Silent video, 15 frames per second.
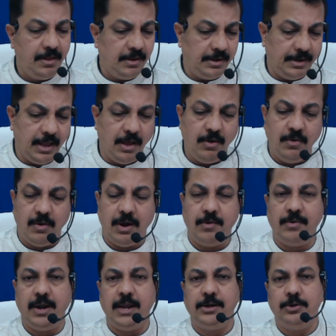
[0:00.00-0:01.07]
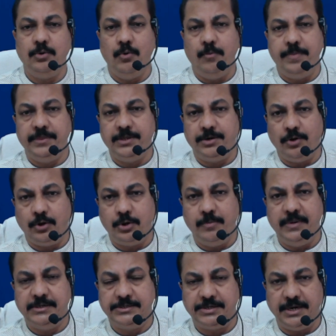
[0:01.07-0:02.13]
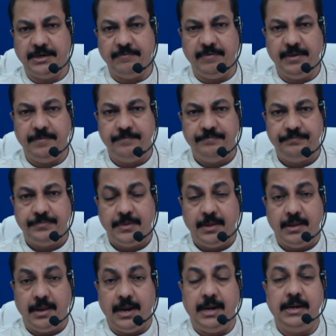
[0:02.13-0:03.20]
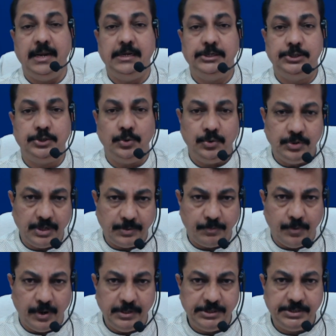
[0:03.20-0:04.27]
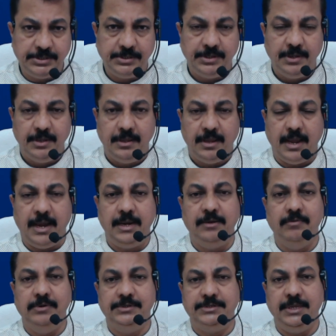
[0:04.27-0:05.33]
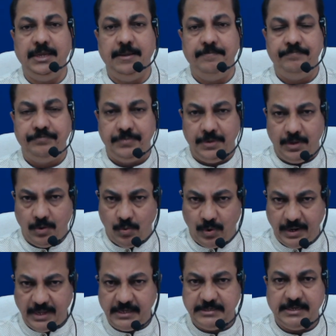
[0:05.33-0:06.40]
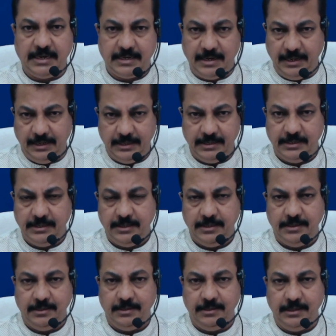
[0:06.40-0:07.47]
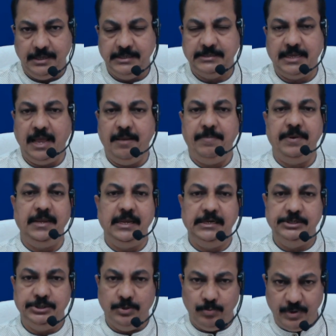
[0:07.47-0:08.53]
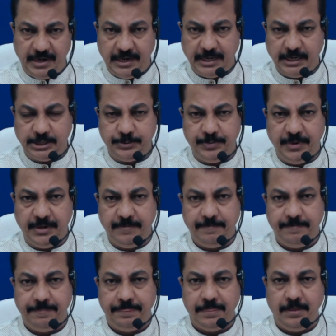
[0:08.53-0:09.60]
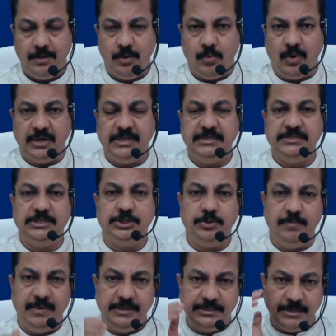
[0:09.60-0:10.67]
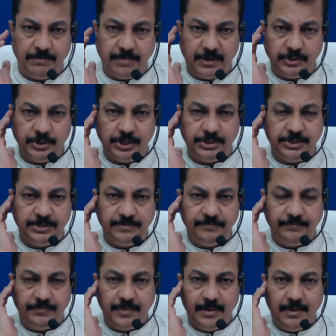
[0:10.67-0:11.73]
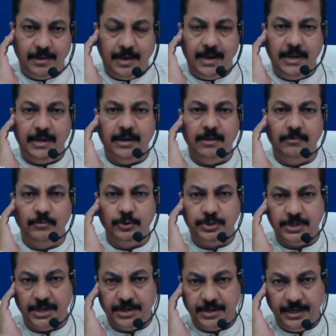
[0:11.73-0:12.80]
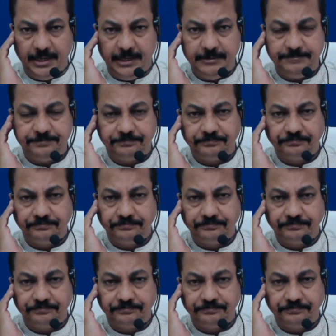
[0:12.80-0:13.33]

Now I would like to open the document straight away and I'll show you that point and we'll see what exactly is happening in Jammu and Kashmir, what is this medicine project and which country